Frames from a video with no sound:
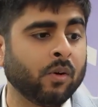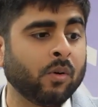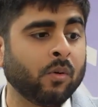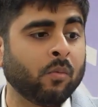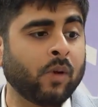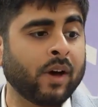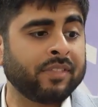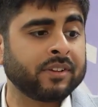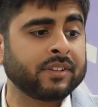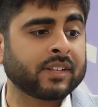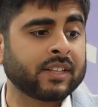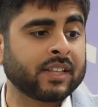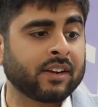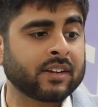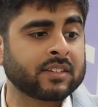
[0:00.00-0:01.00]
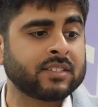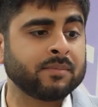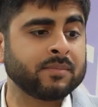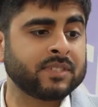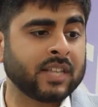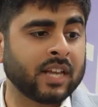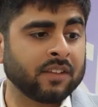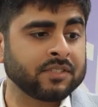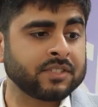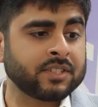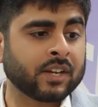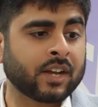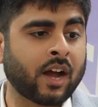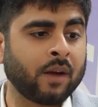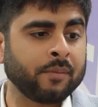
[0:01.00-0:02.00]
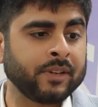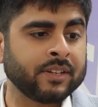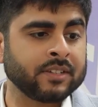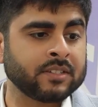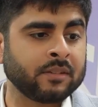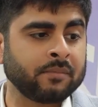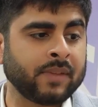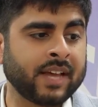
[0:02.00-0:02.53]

Whether the clerics themselves saw communism